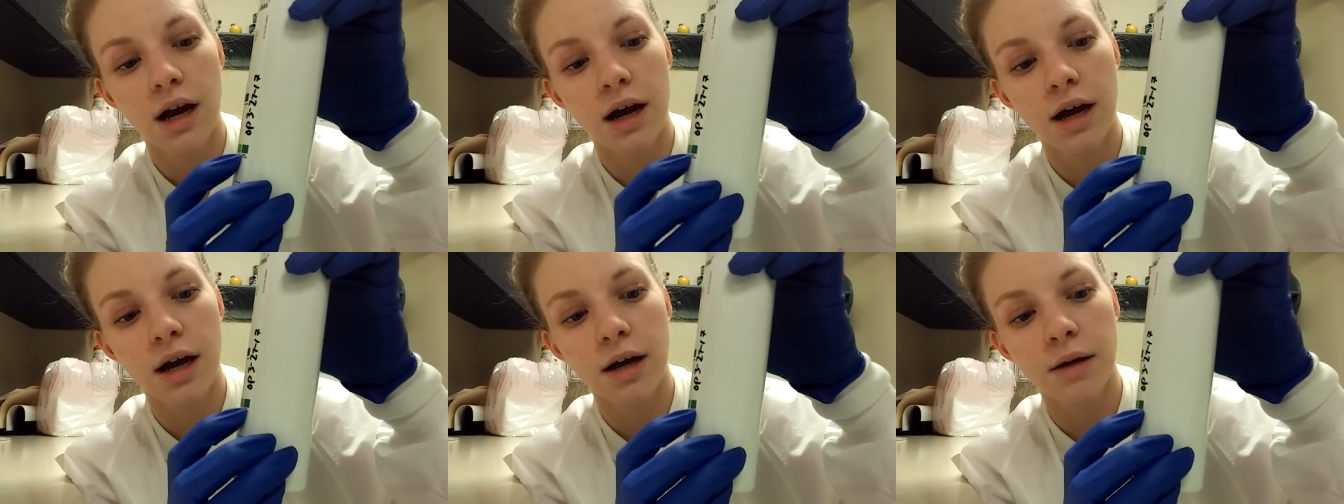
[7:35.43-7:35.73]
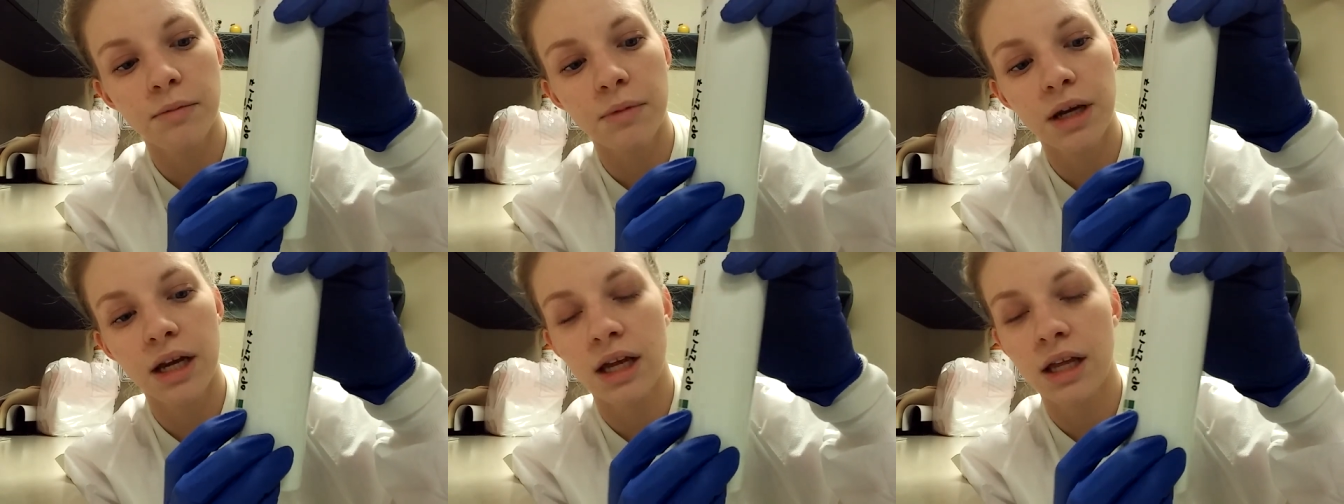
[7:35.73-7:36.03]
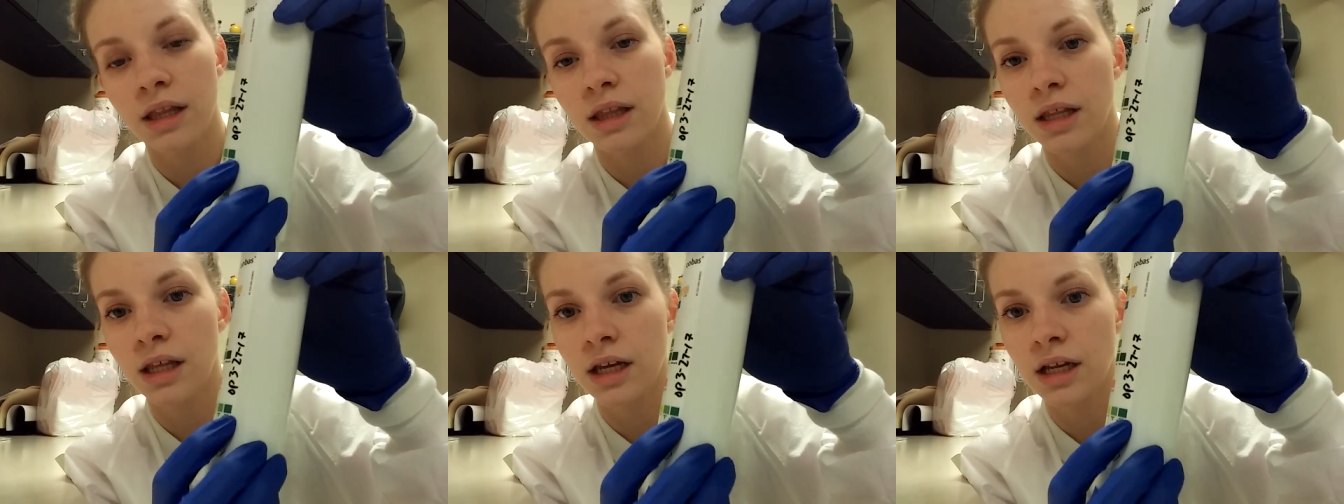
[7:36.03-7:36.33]
um,
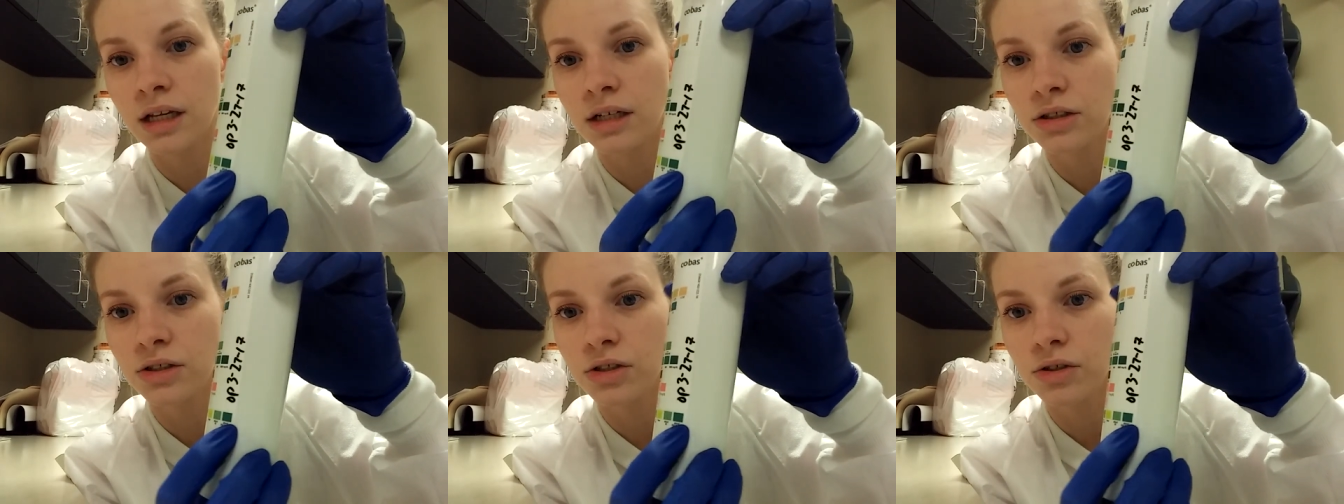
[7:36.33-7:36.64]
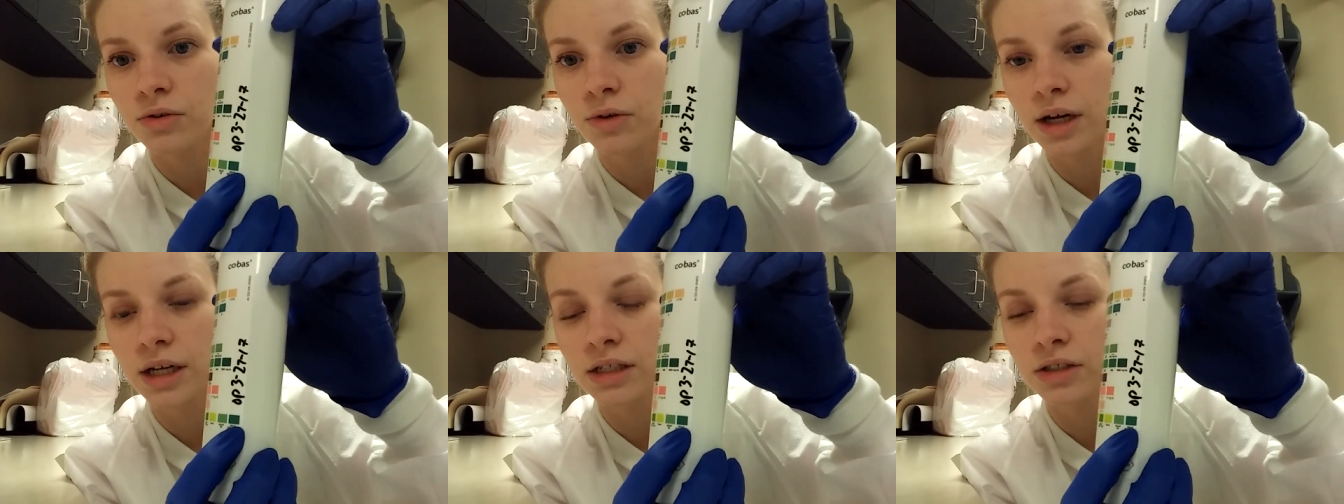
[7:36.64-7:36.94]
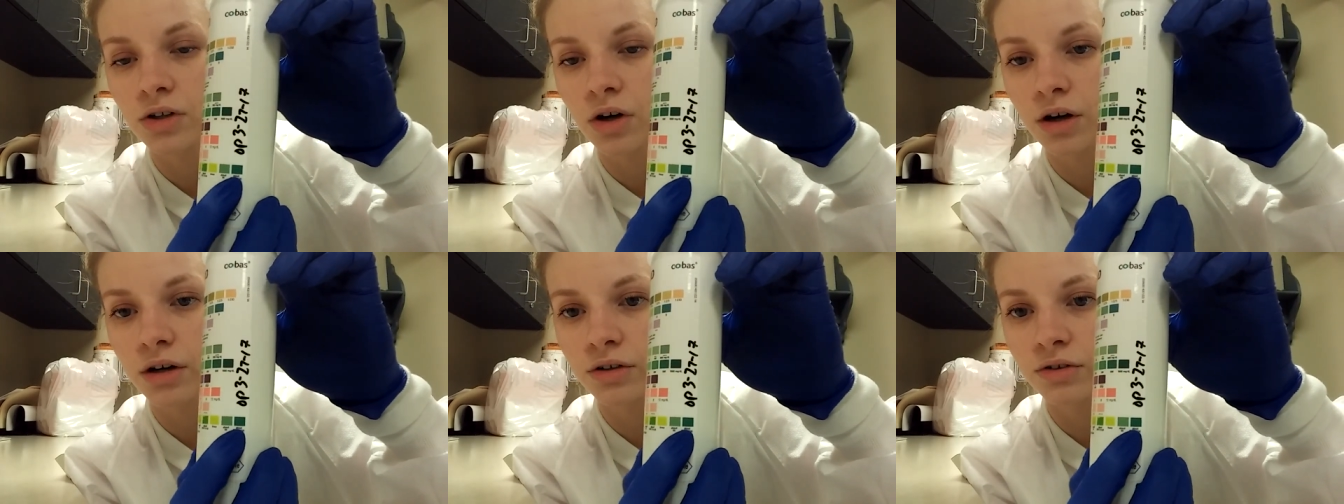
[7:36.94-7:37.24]
and then to
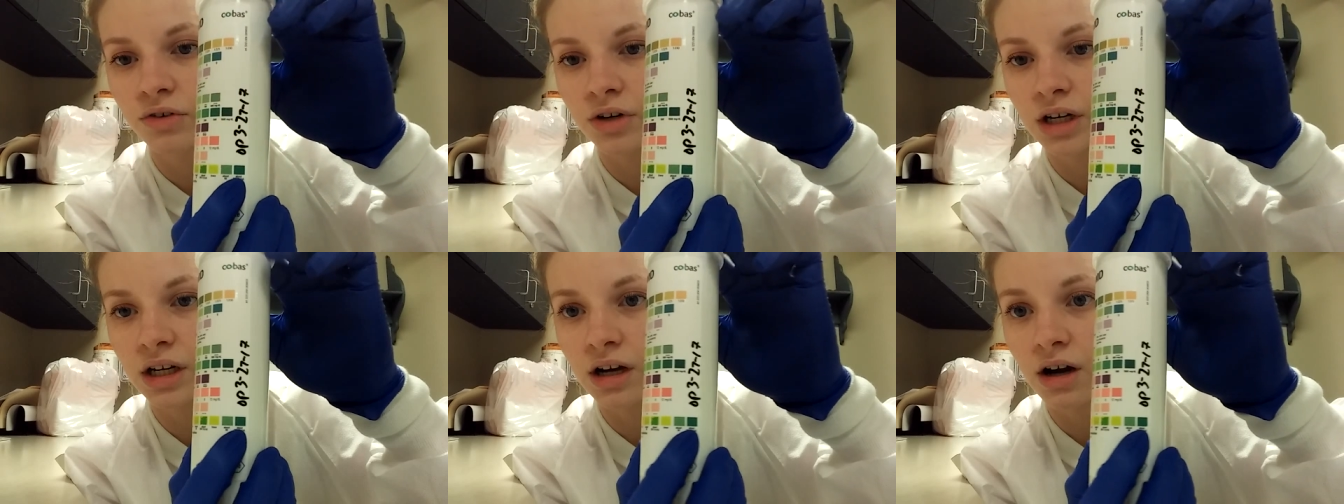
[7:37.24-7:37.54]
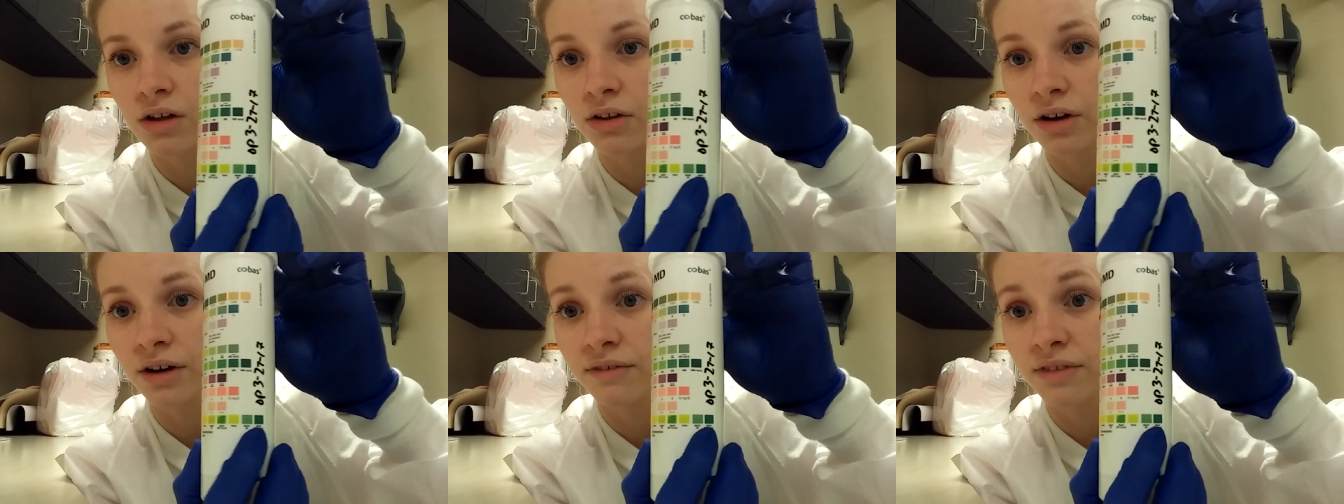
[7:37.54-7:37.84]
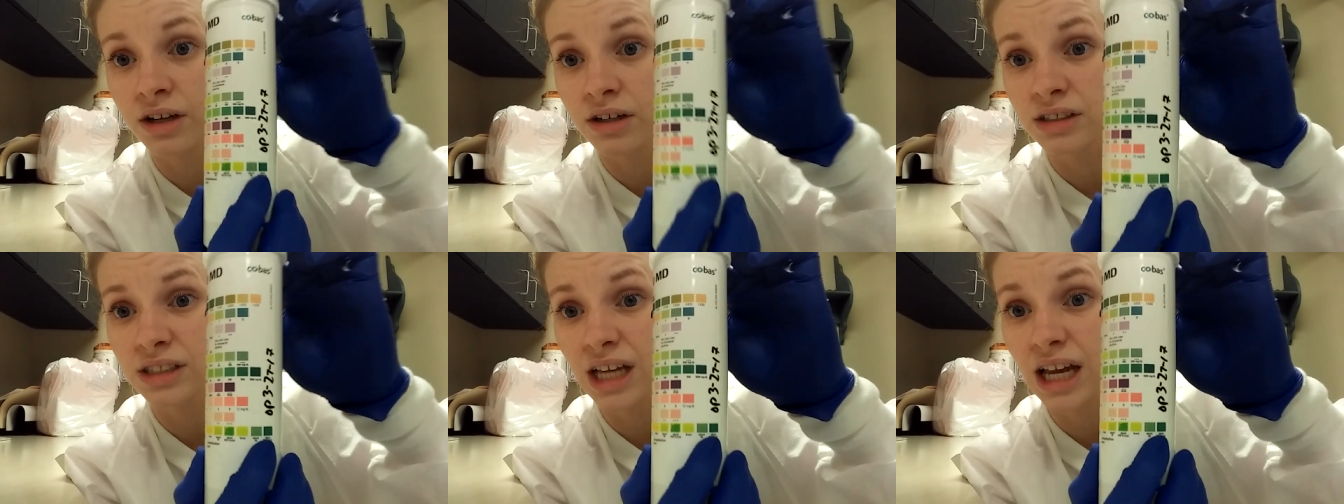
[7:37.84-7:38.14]
a dark green color
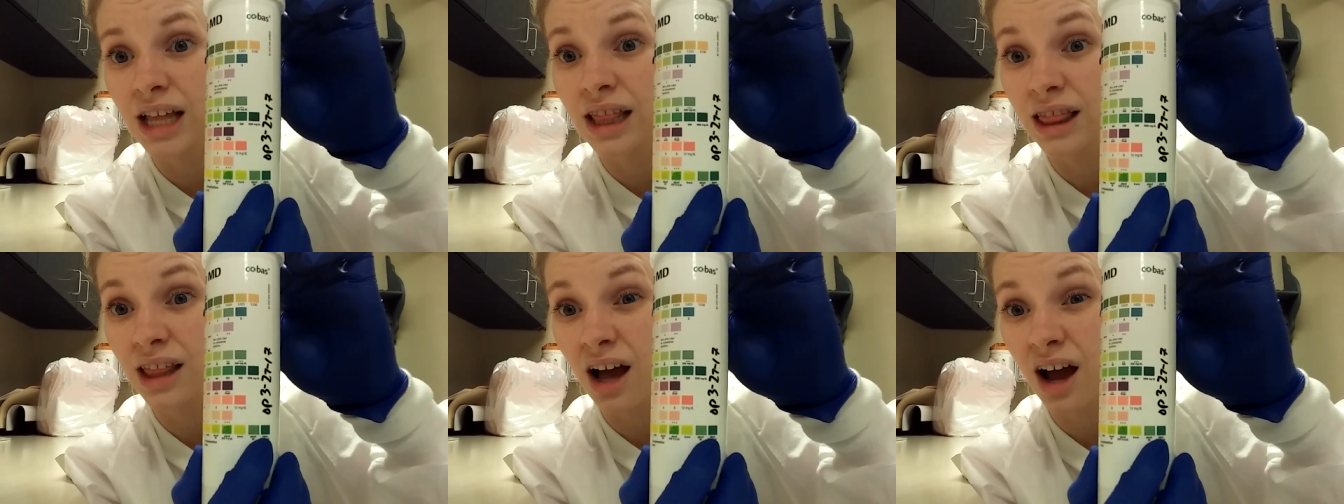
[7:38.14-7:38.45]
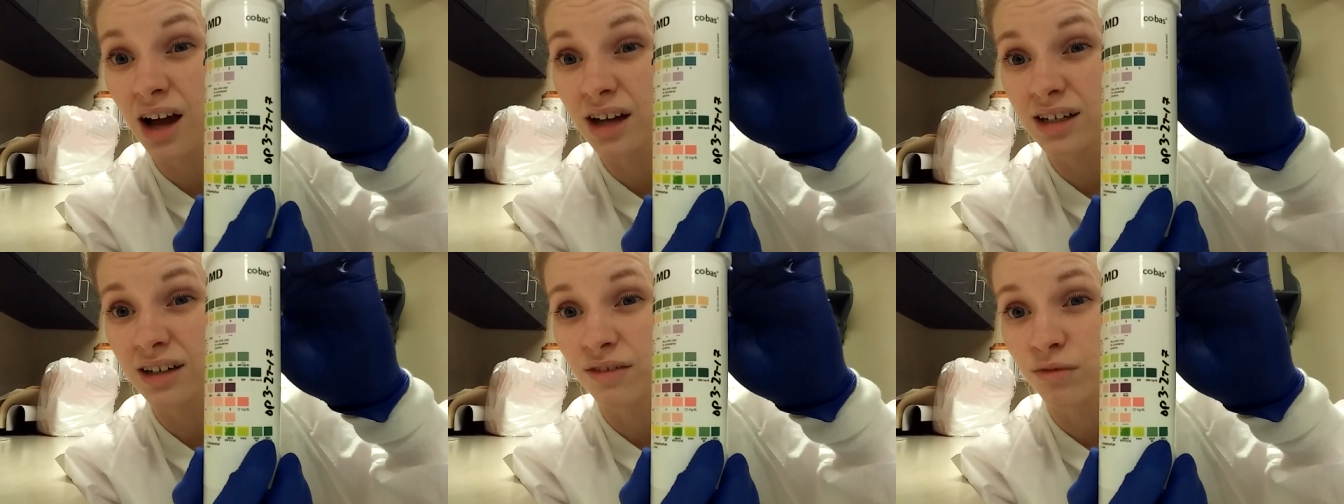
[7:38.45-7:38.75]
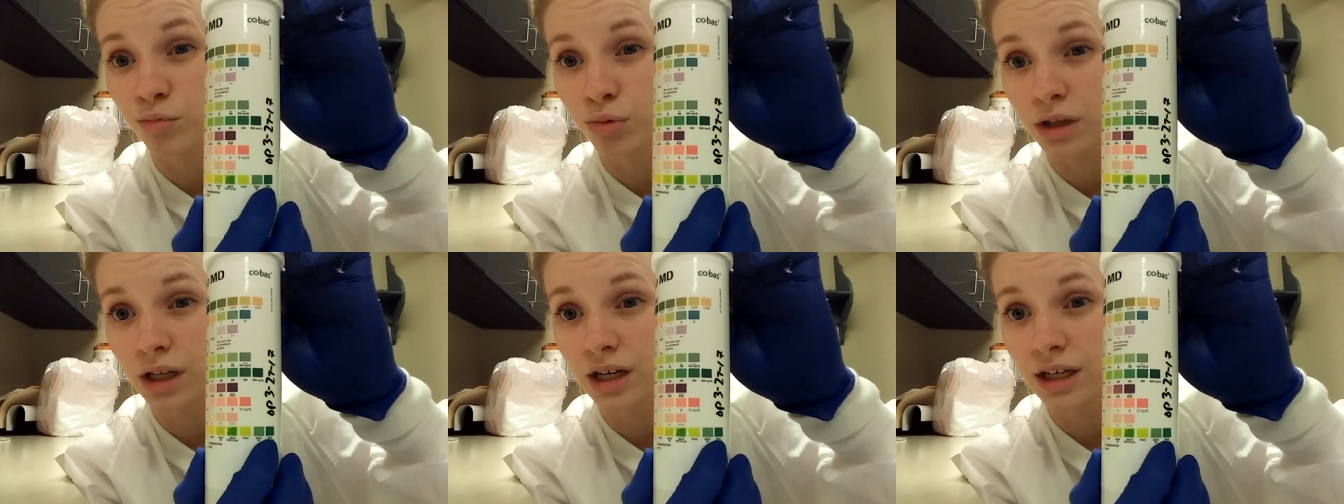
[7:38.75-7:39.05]
if there's a lot
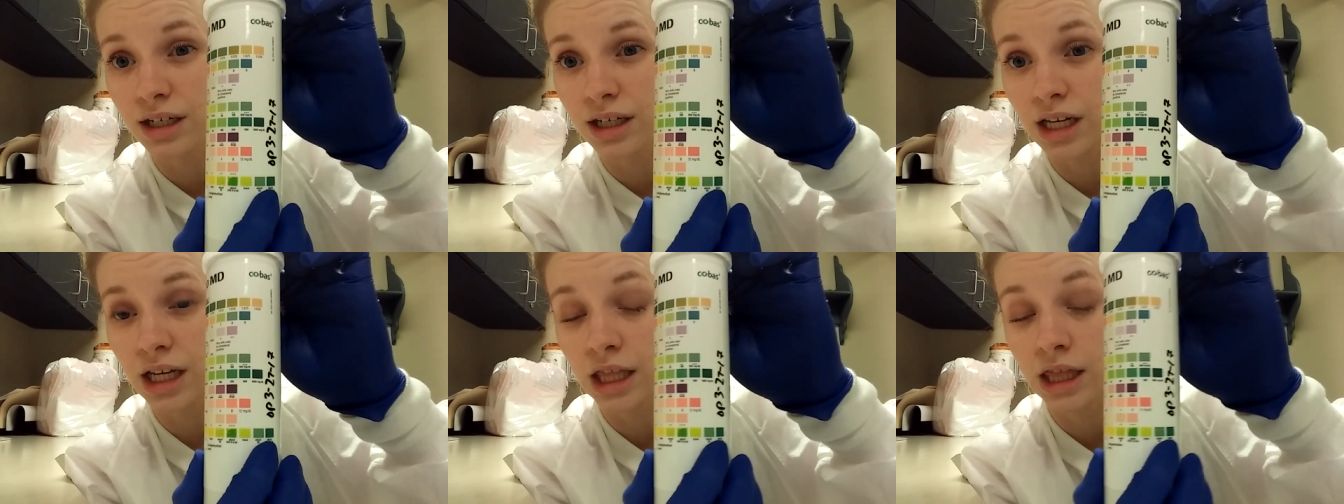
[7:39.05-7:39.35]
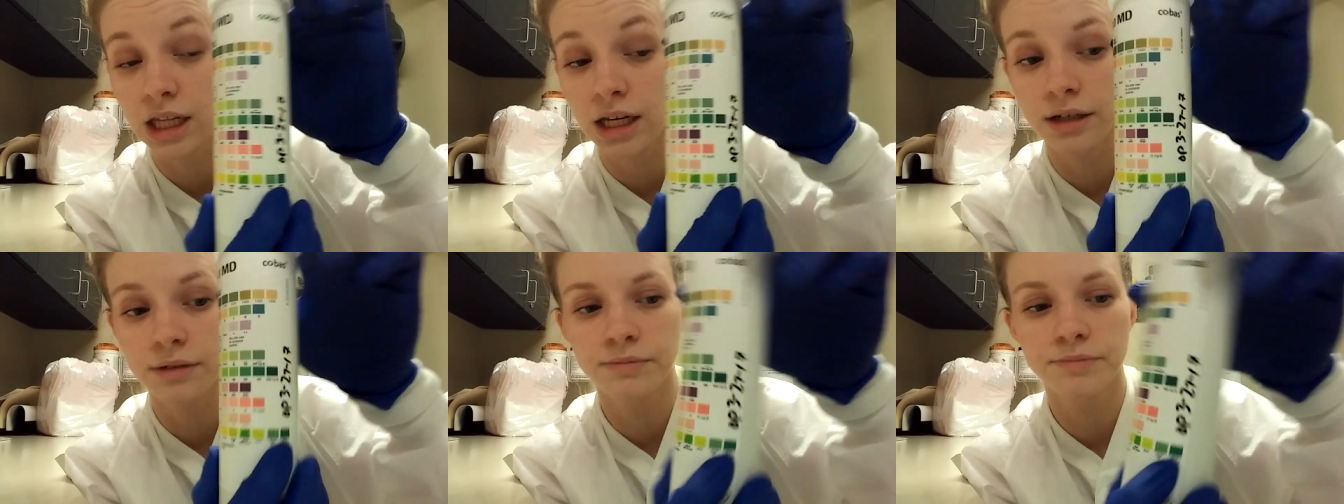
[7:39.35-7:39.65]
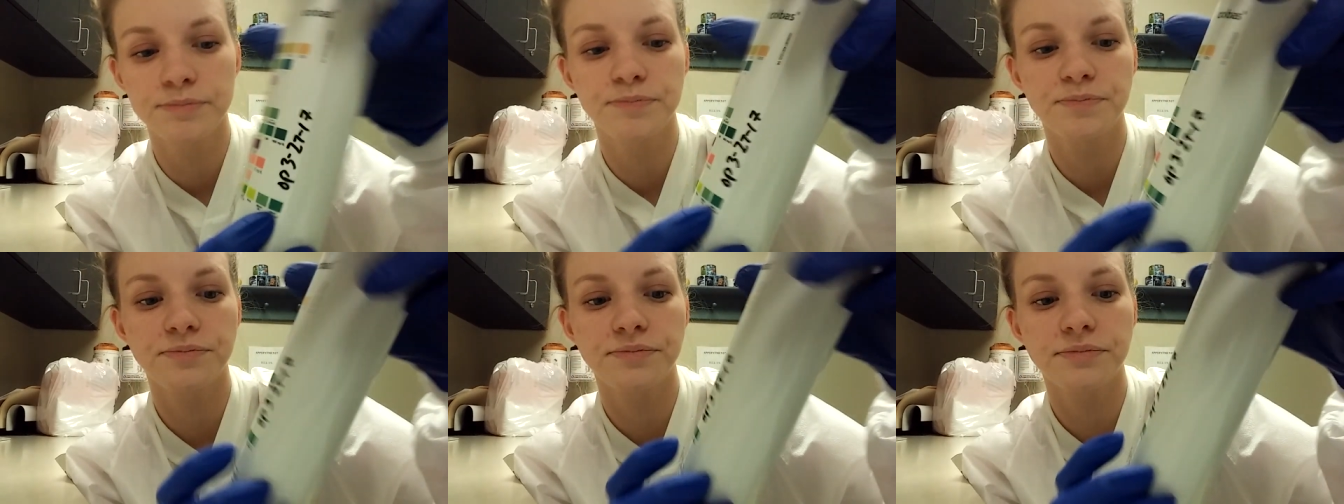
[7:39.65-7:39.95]
of blood in there.